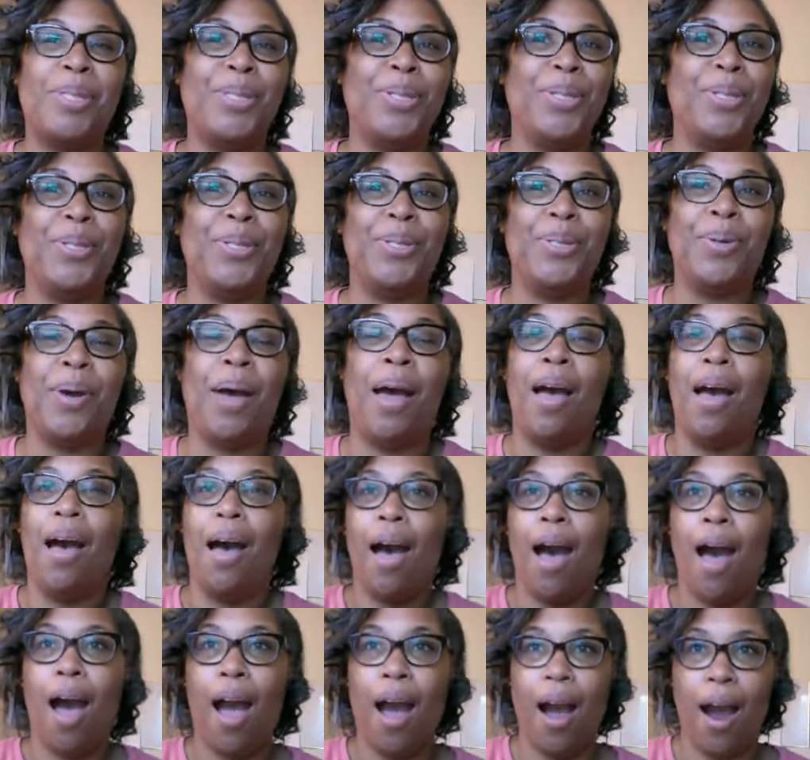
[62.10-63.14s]
to
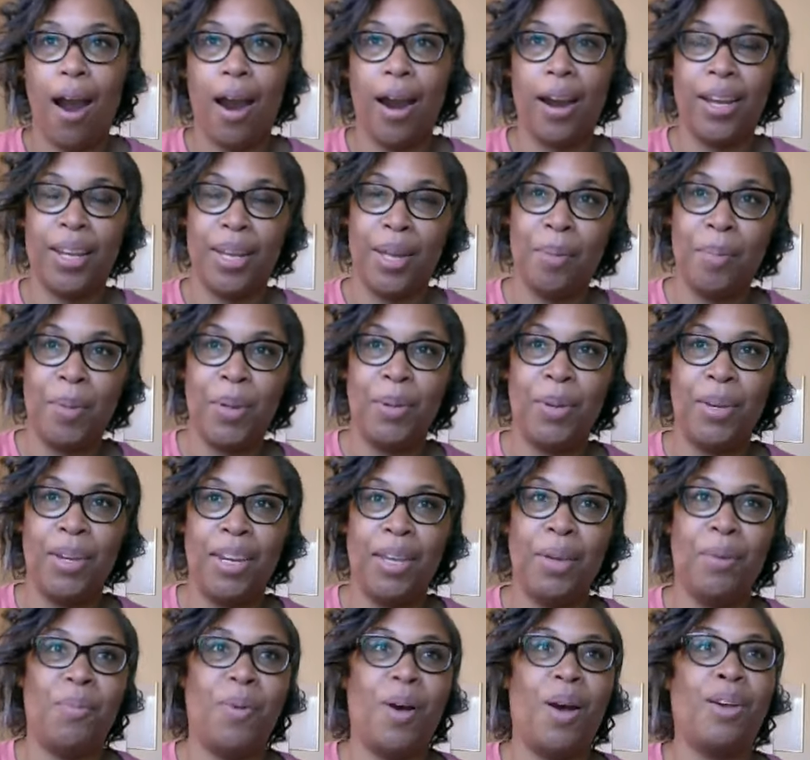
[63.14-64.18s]
our
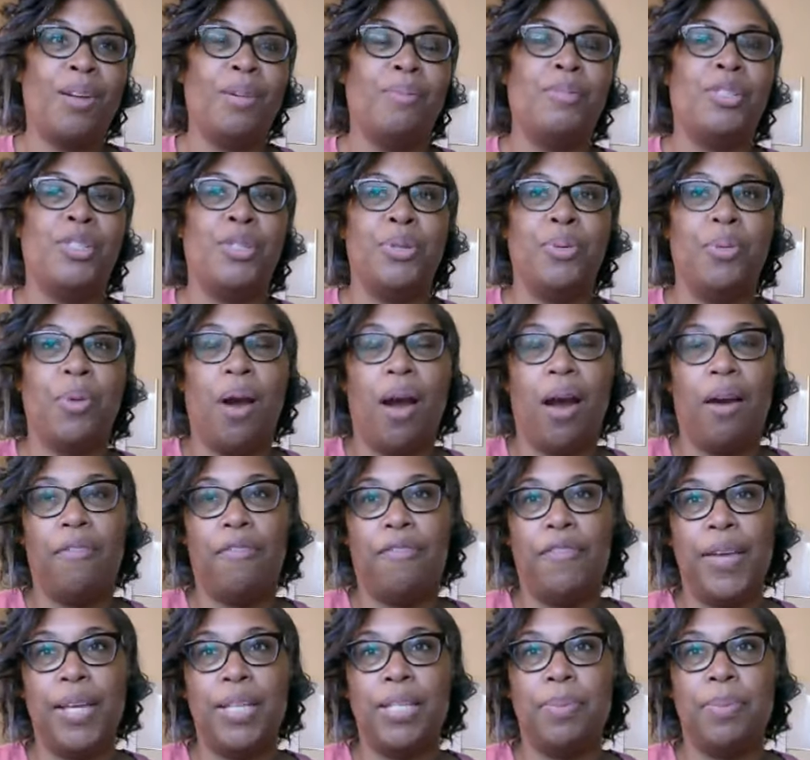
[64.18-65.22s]
community. Welcome to our
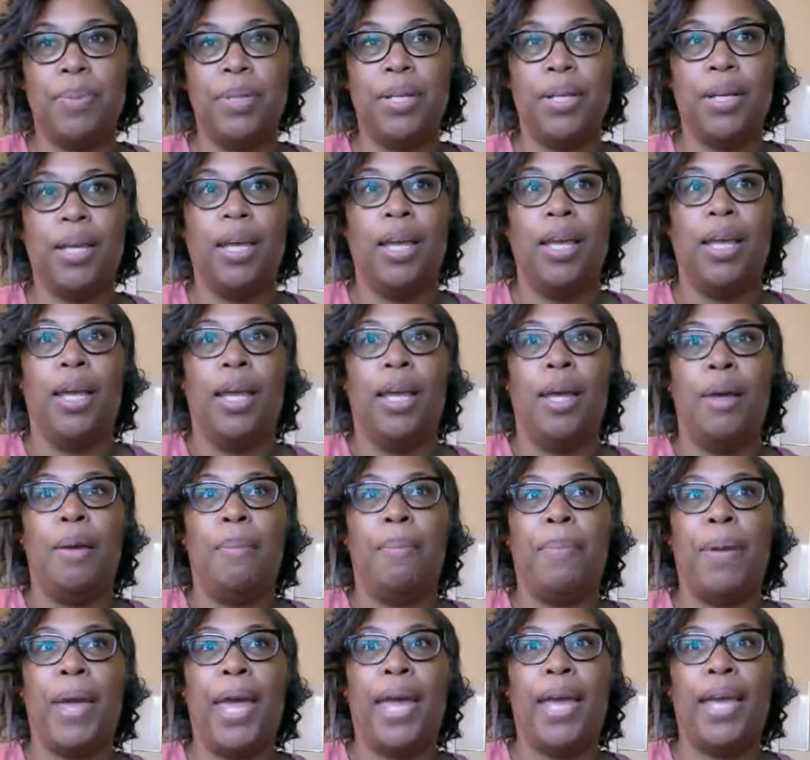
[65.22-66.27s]
Facebook
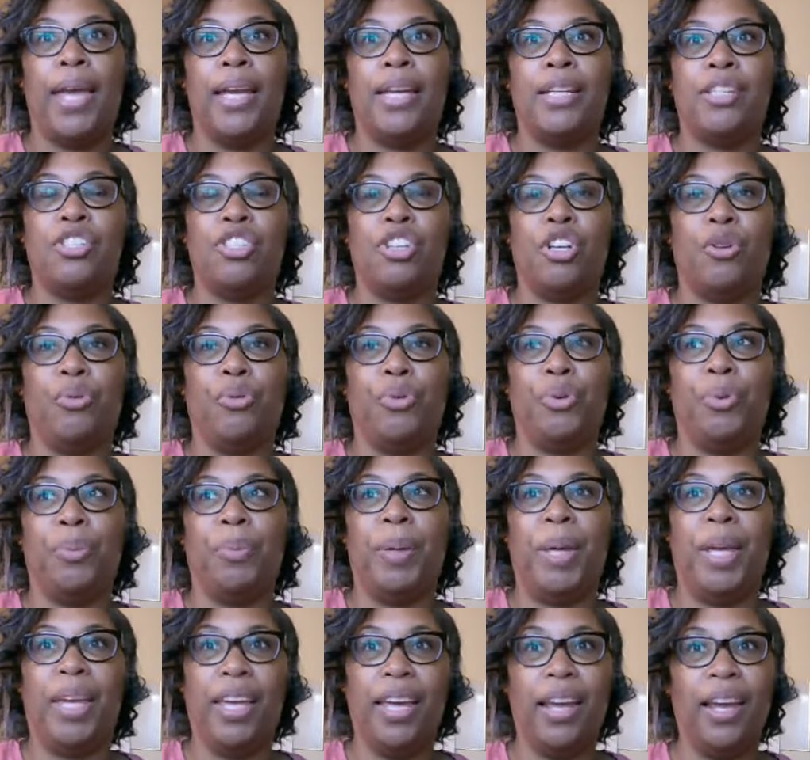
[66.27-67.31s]
page group
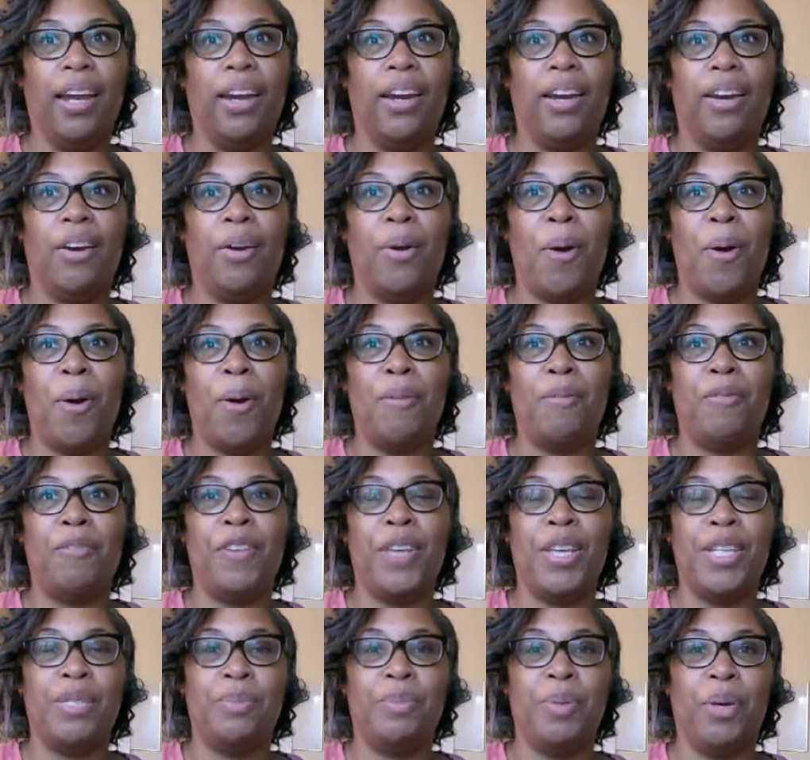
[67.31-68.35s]
here on
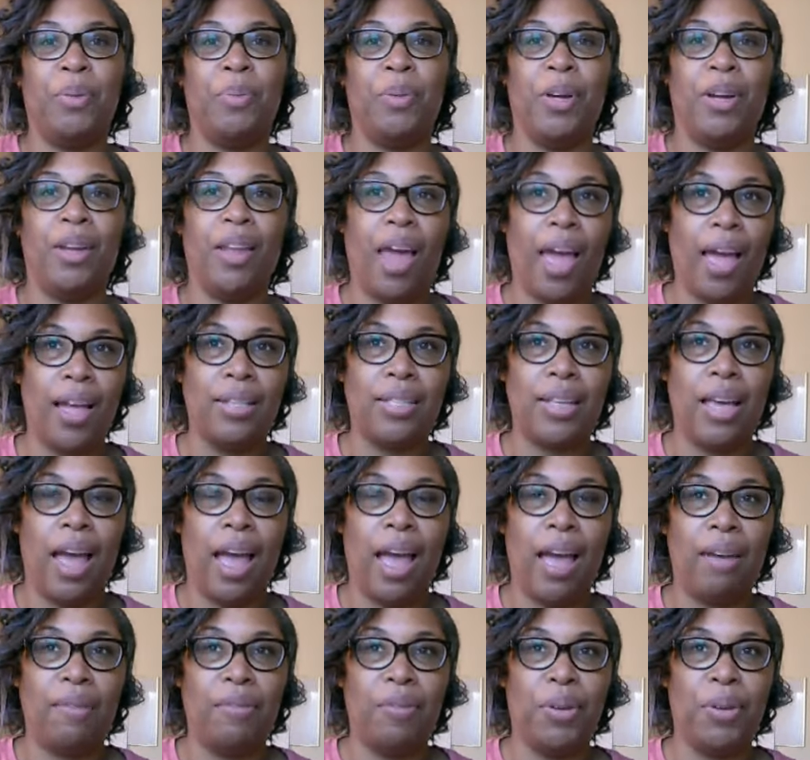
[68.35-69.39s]
Facebook. We're glad to
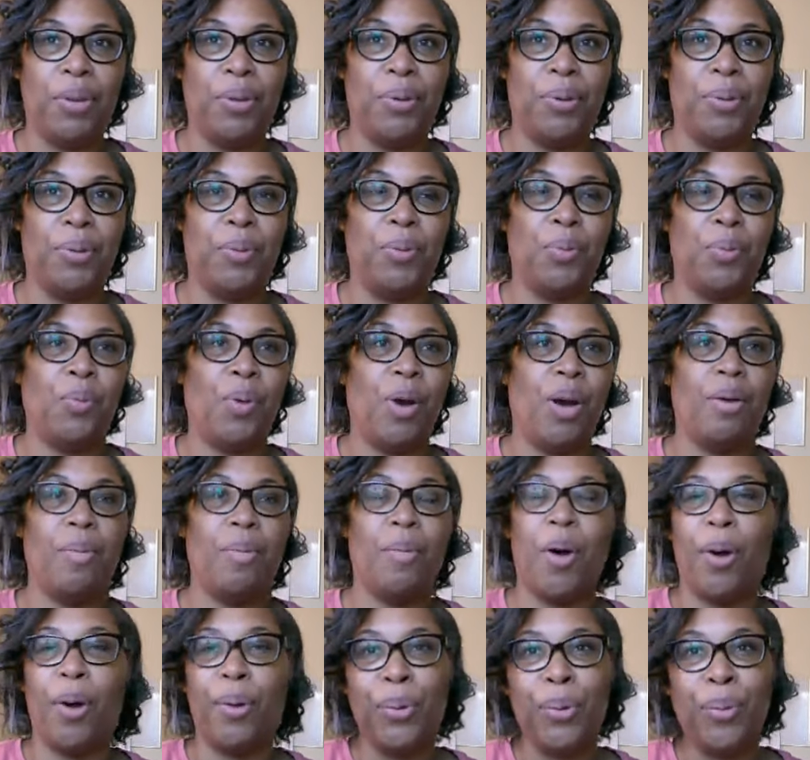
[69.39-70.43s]
have you. Welcome
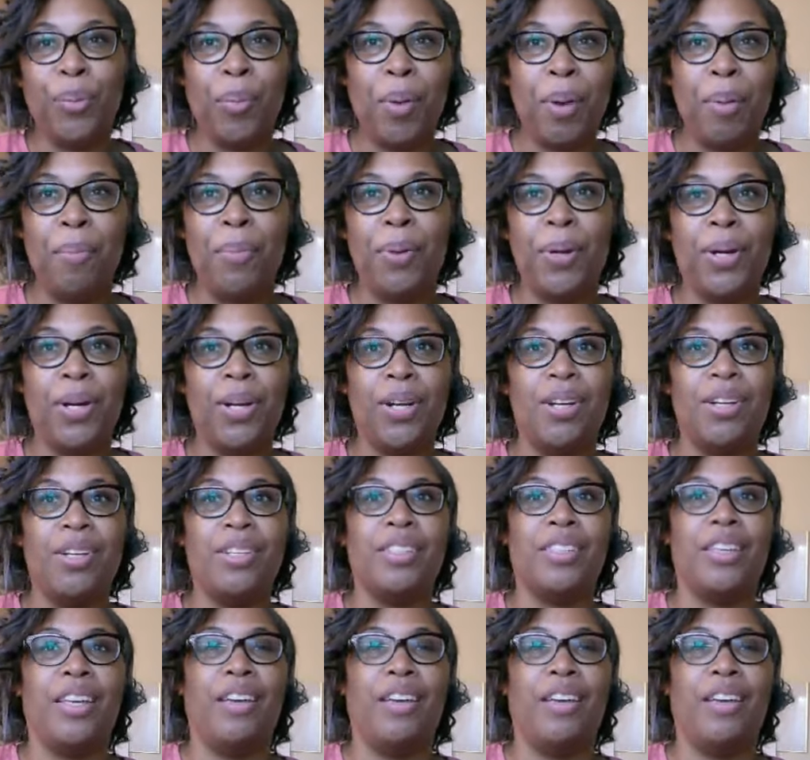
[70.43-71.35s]
all new members.